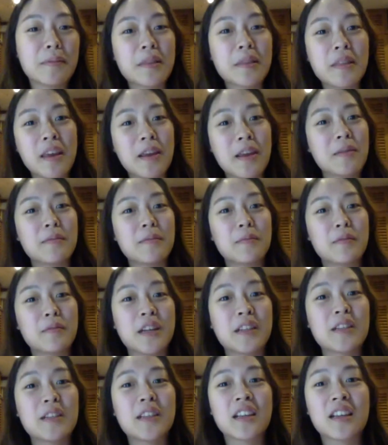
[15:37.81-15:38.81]
They
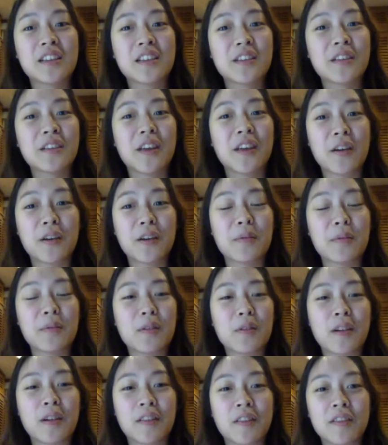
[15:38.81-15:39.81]
tend to do their homework
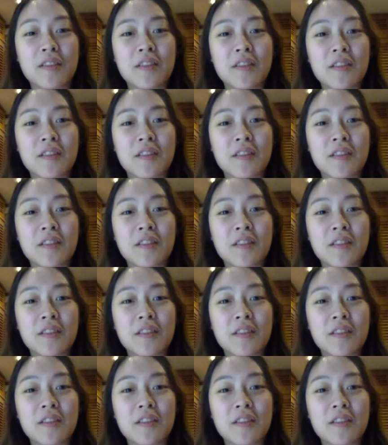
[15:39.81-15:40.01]
about,